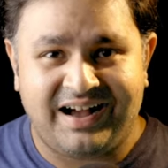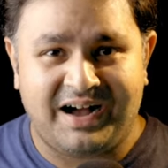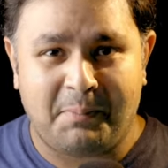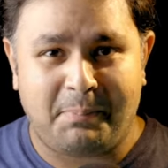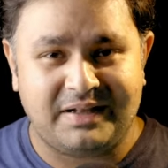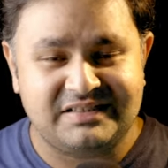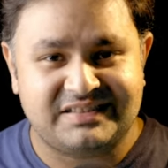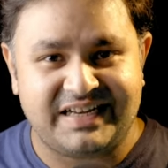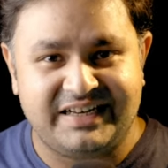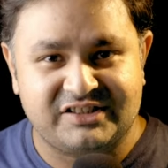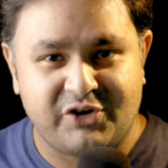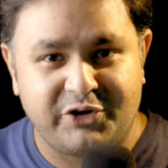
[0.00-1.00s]
Uh, Pulse
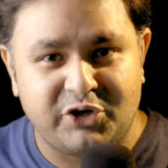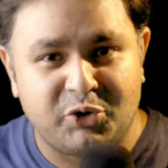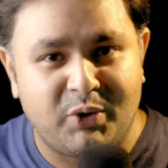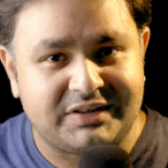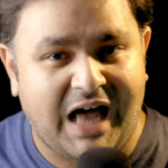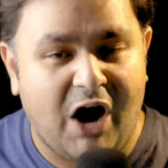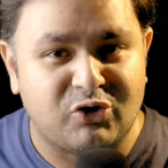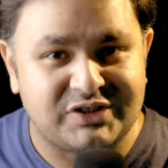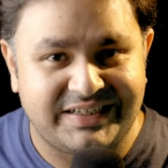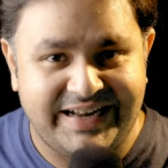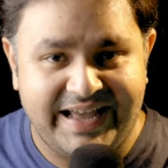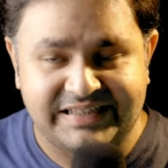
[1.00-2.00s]
Chain is going to do
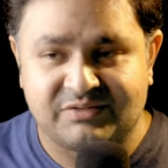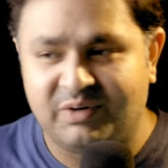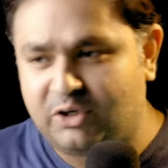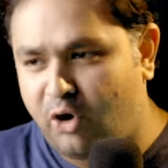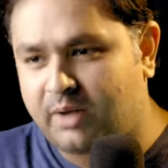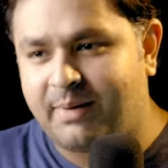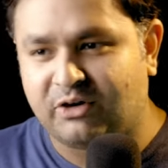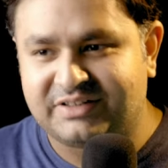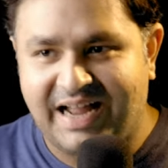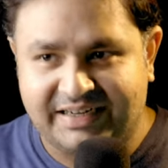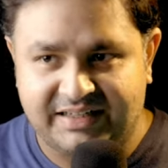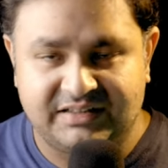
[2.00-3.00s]
1000x. We'll talk about
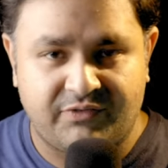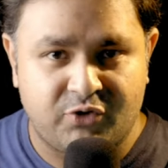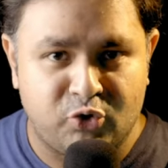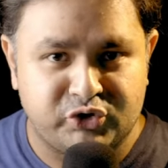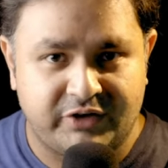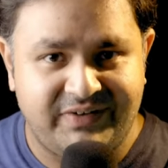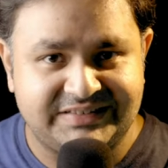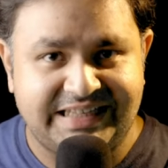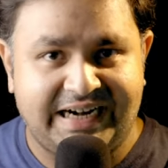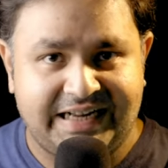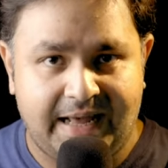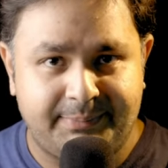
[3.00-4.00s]
that in the future when
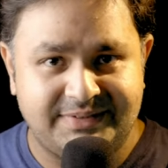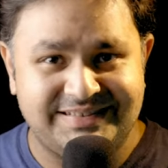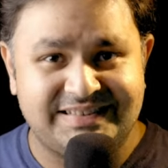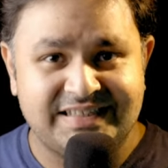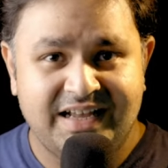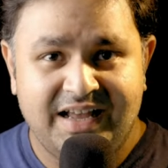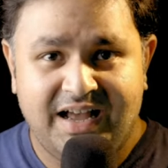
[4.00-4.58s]
that happens.